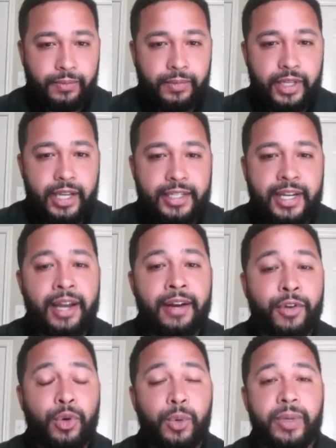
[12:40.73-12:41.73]
It's kind
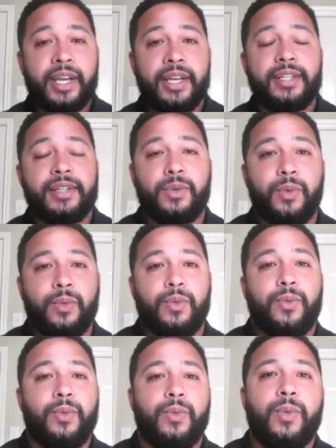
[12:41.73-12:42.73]
of cool because
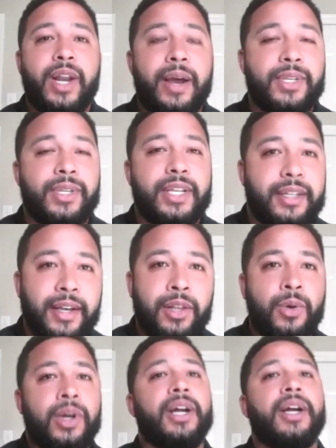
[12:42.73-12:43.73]
when I was at
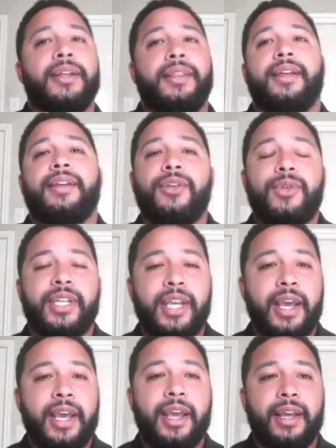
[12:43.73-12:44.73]
Delaware and then
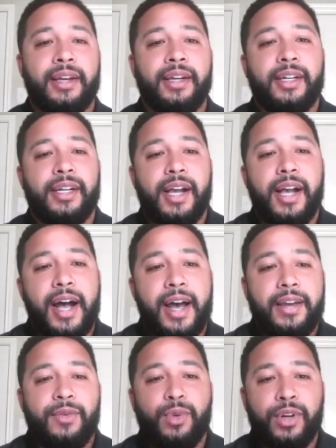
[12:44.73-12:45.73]
UTA,
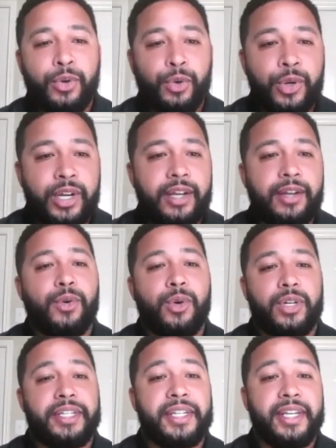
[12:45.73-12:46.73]
I'd recruited or
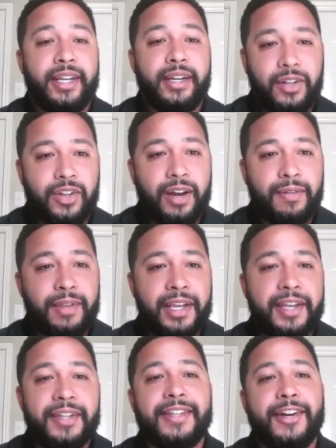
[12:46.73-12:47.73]
seen a lot of the
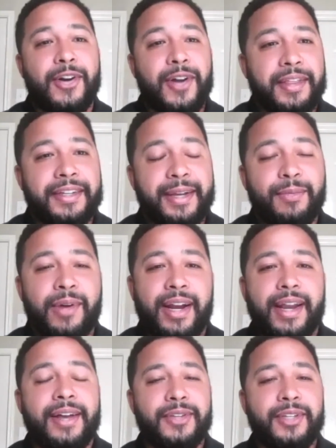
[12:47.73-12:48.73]
kids that are on the team right
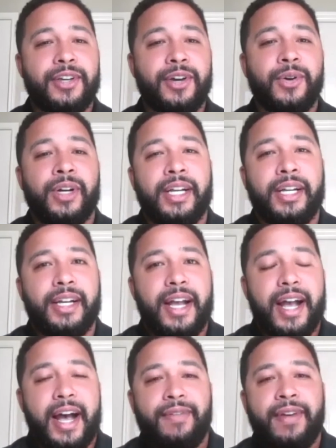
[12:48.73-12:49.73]
now. So
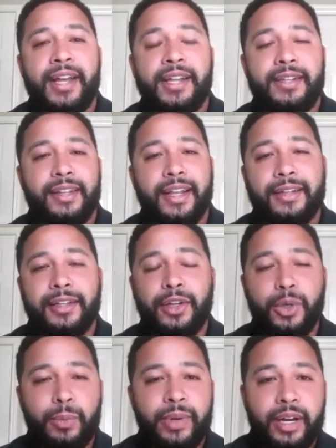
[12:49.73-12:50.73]
I've had a
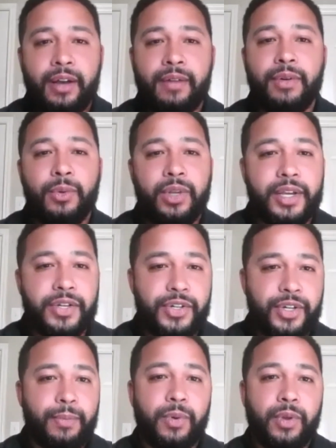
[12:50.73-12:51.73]
little bit of a
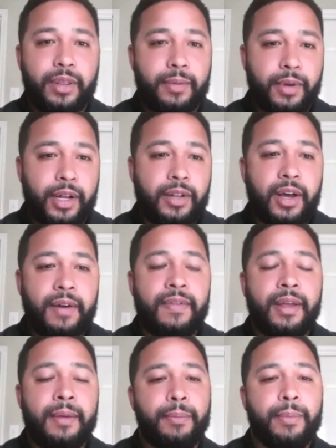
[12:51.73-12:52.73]
relationship with a lot of
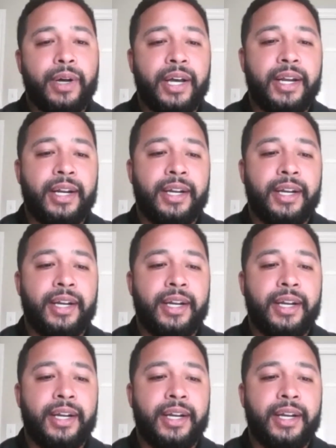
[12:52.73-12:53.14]
them, but